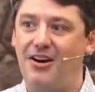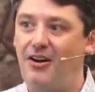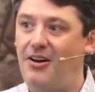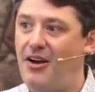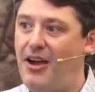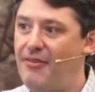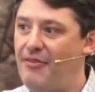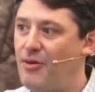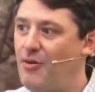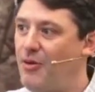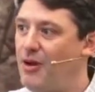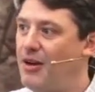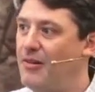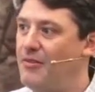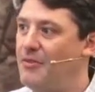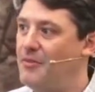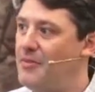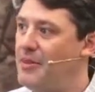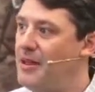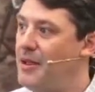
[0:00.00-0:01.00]
every one of
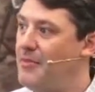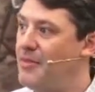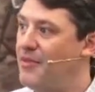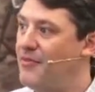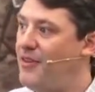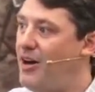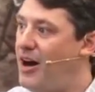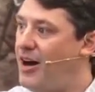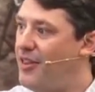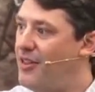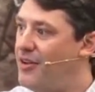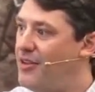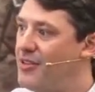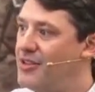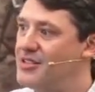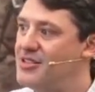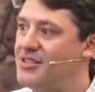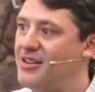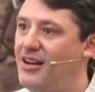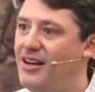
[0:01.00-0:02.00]
them in the name of the Father, the
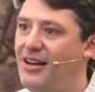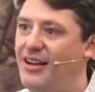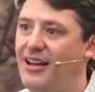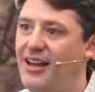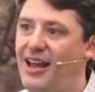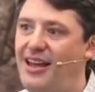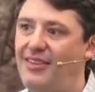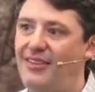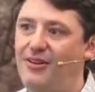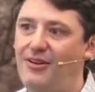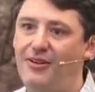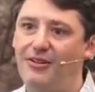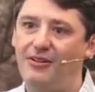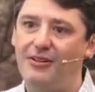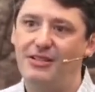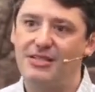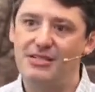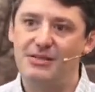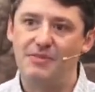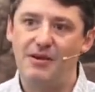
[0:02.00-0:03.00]
Son, and the
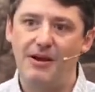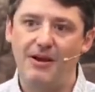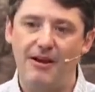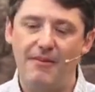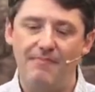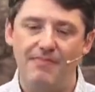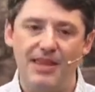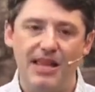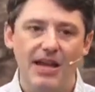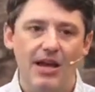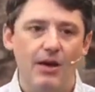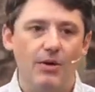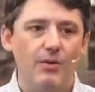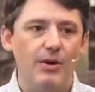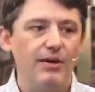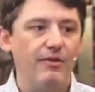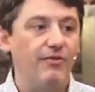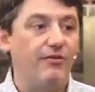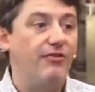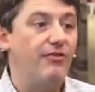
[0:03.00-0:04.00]
Holy Spirit.
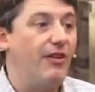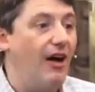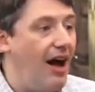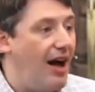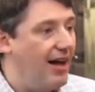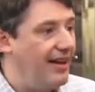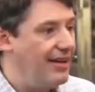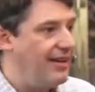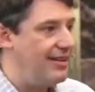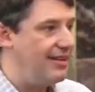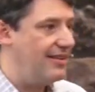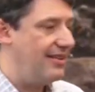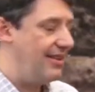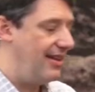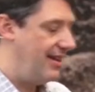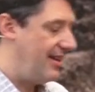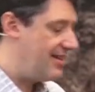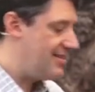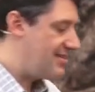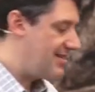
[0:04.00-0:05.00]
We find
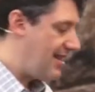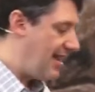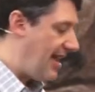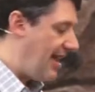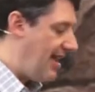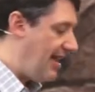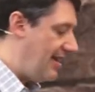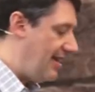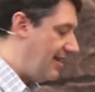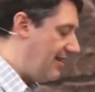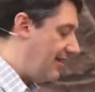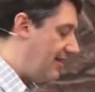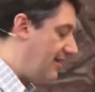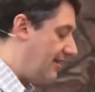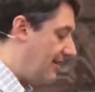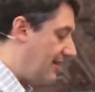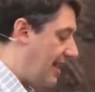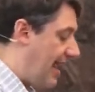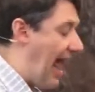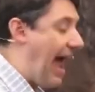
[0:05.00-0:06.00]
this in
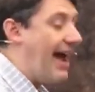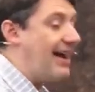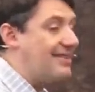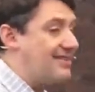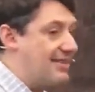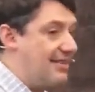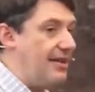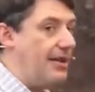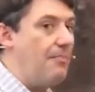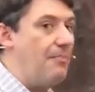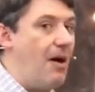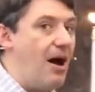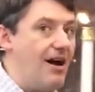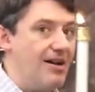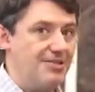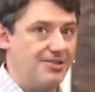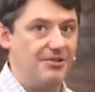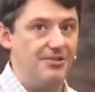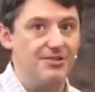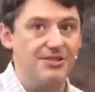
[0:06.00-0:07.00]
the Acts of the
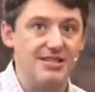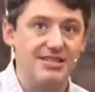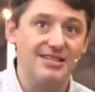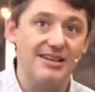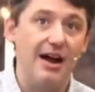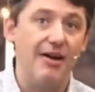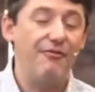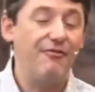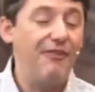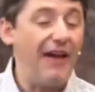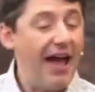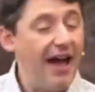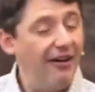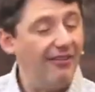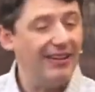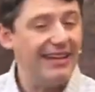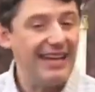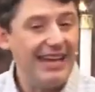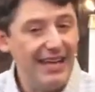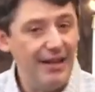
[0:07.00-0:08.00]
Apostles. It's not
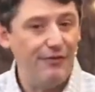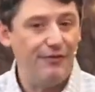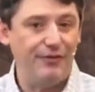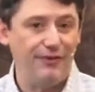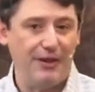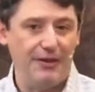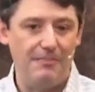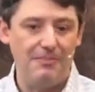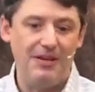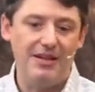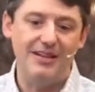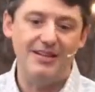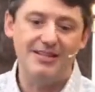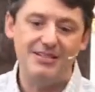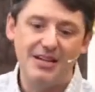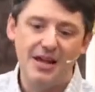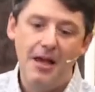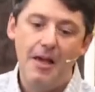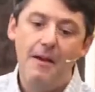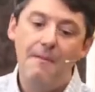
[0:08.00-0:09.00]
found in Philippians,
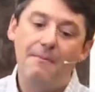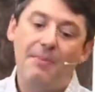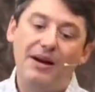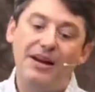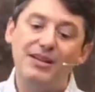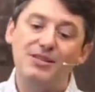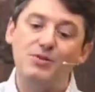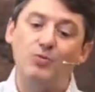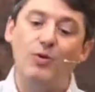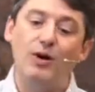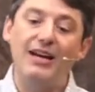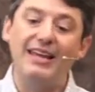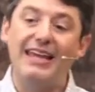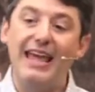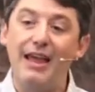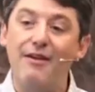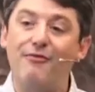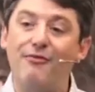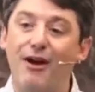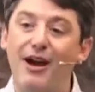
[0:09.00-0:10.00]
but it's what
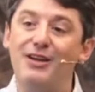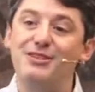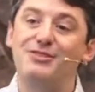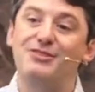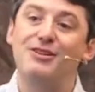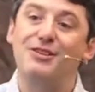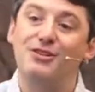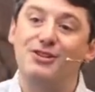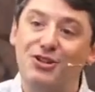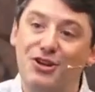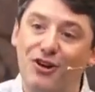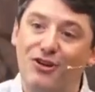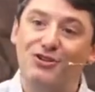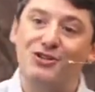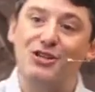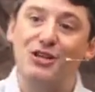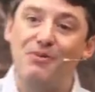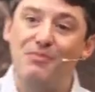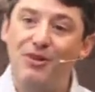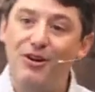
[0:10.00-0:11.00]
gave rise to the
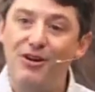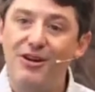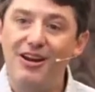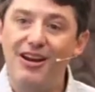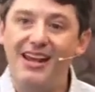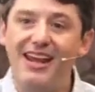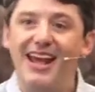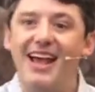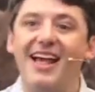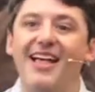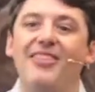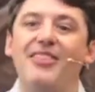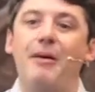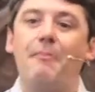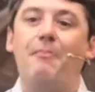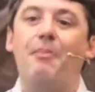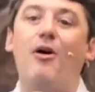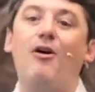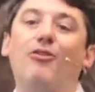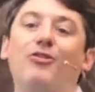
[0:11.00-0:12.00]
church community that
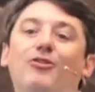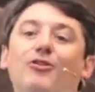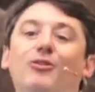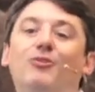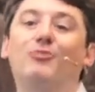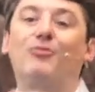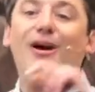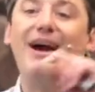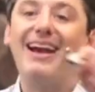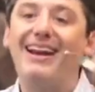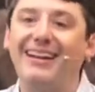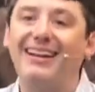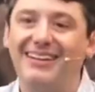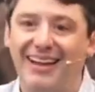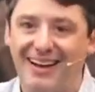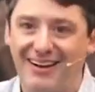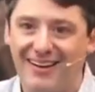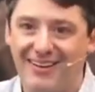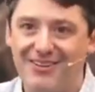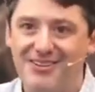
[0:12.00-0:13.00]
Paul could write a
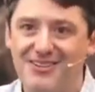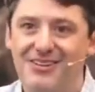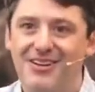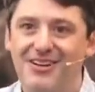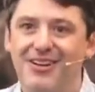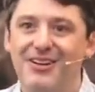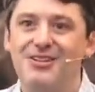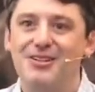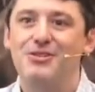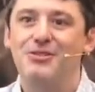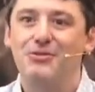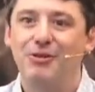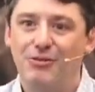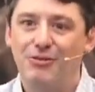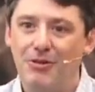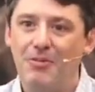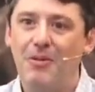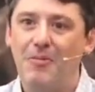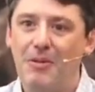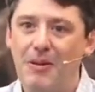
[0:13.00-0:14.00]
letter to a
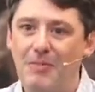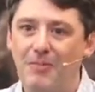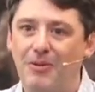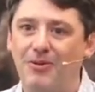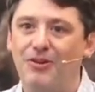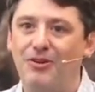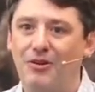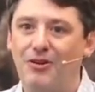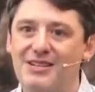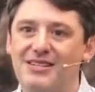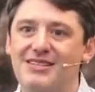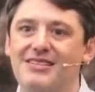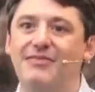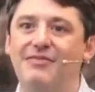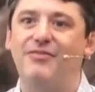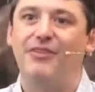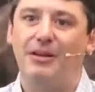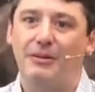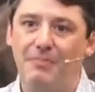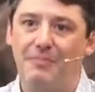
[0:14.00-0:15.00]
group of people known as the
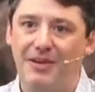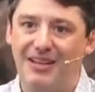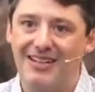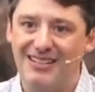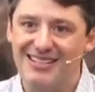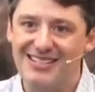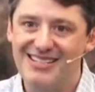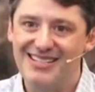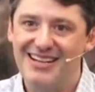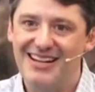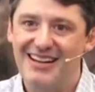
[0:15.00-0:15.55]
Philippians.